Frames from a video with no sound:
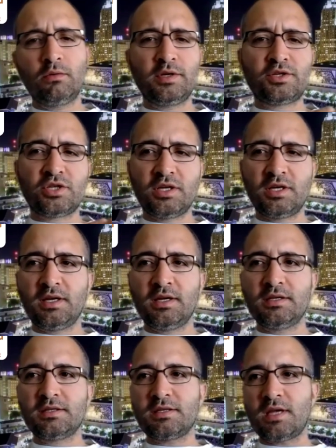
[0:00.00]
which
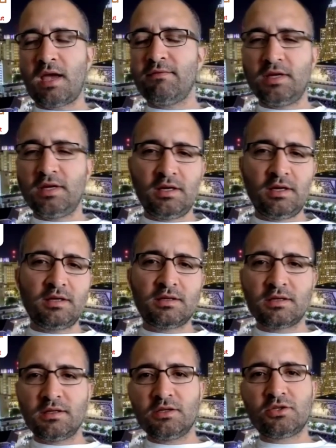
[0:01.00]
is heavy into the